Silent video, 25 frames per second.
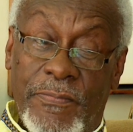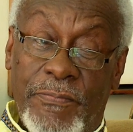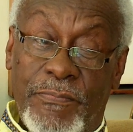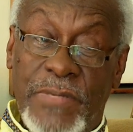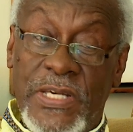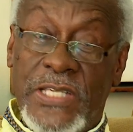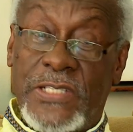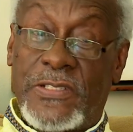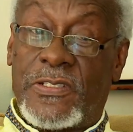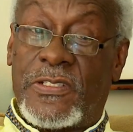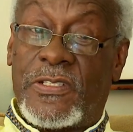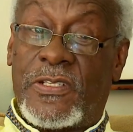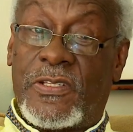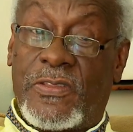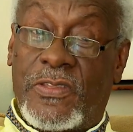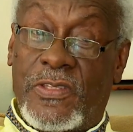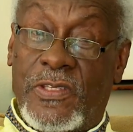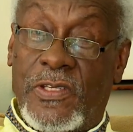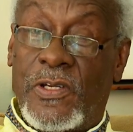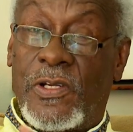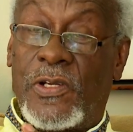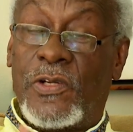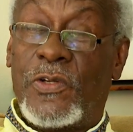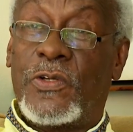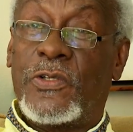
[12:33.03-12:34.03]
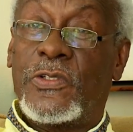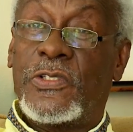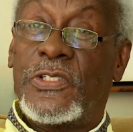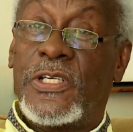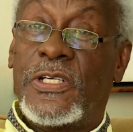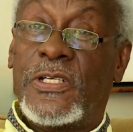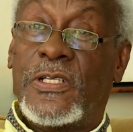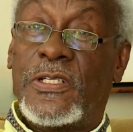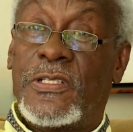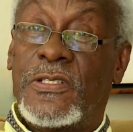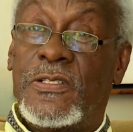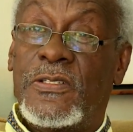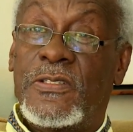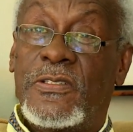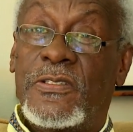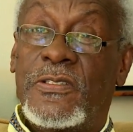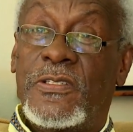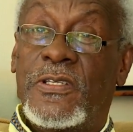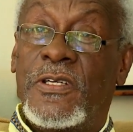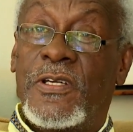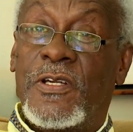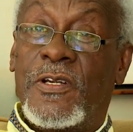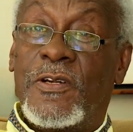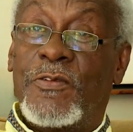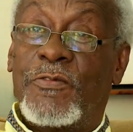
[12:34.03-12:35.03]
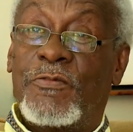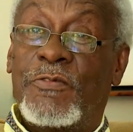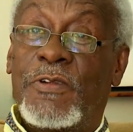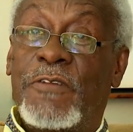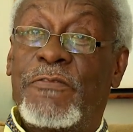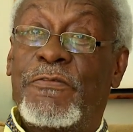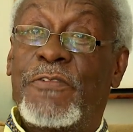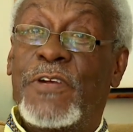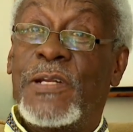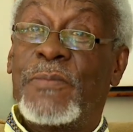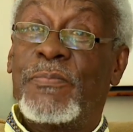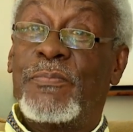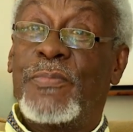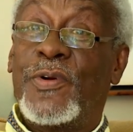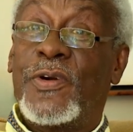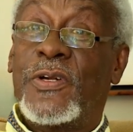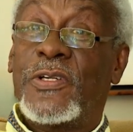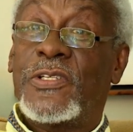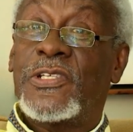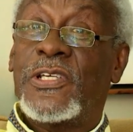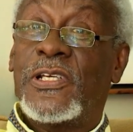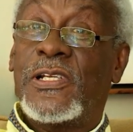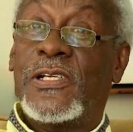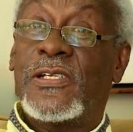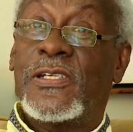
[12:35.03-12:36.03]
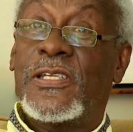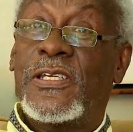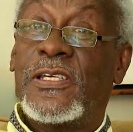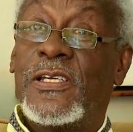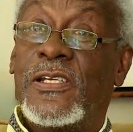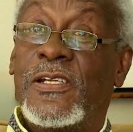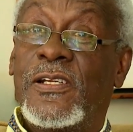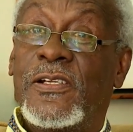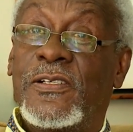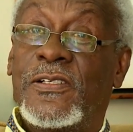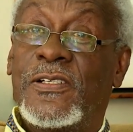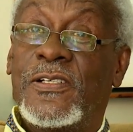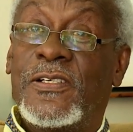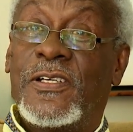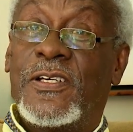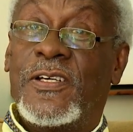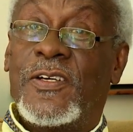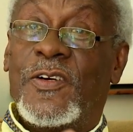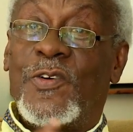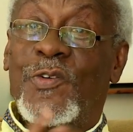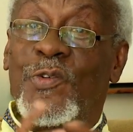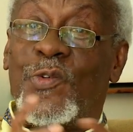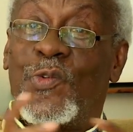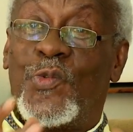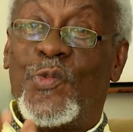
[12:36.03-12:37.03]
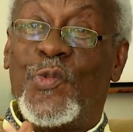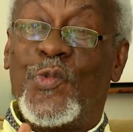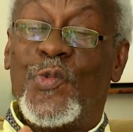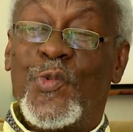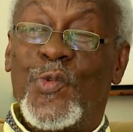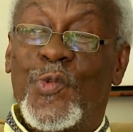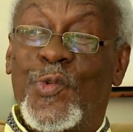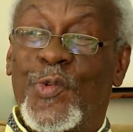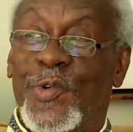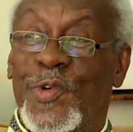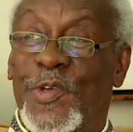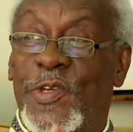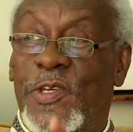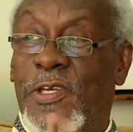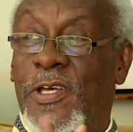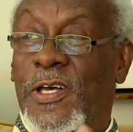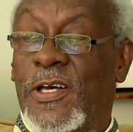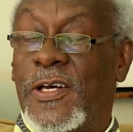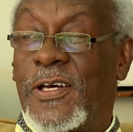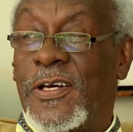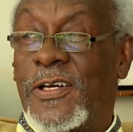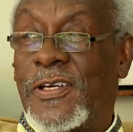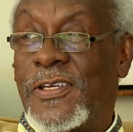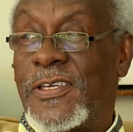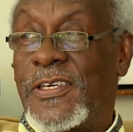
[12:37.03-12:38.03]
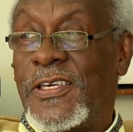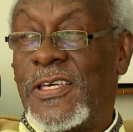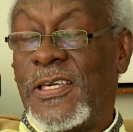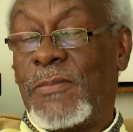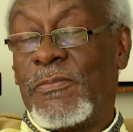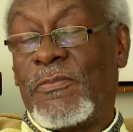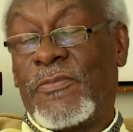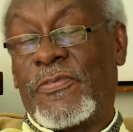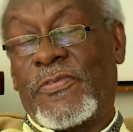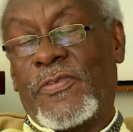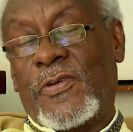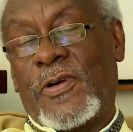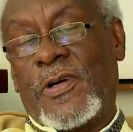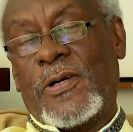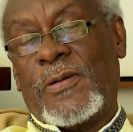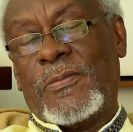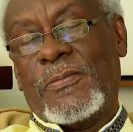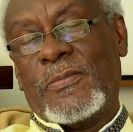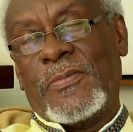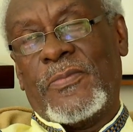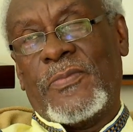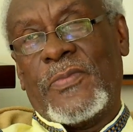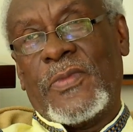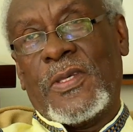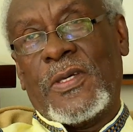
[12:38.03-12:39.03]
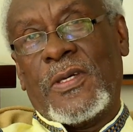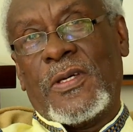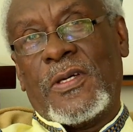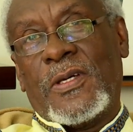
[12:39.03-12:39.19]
best theologians, Reverend Burchell Taylor, who came from